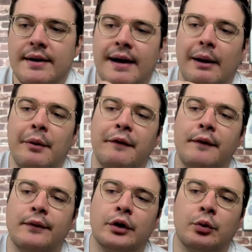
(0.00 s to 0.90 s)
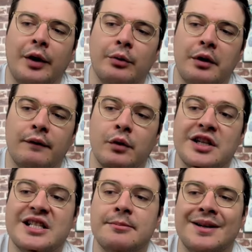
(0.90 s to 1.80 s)
However, for 2024
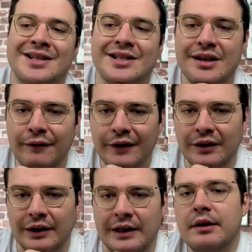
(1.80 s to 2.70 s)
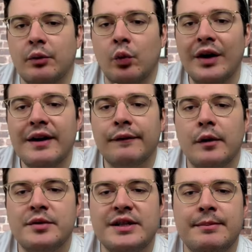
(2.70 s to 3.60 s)
specifically, one
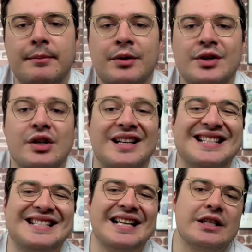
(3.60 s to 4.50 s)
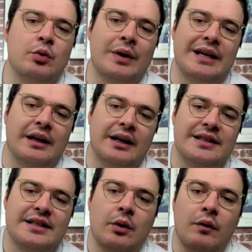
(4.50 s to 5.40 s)
FOMC member saw 6 rate
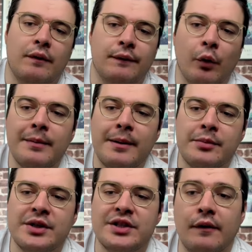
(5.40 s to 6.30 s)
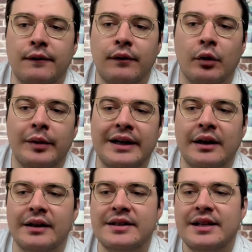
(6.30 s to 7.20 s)
cuts, 4 members saw 4 rate
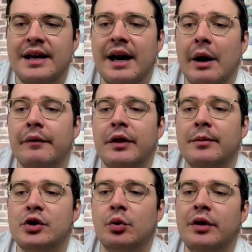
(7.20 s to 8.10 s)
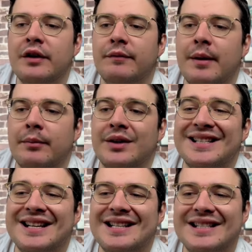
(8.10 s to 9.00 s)
cuts. However, the majority of members,
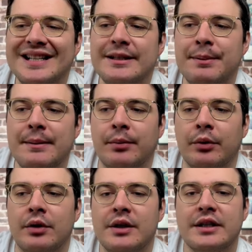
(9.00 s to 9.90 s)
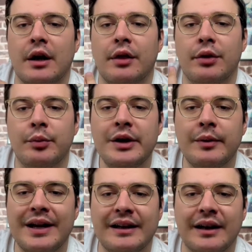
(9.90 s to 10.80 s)
6 people, saw 3
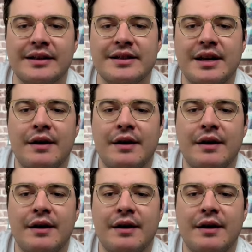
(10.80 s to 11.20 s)
rate cuts.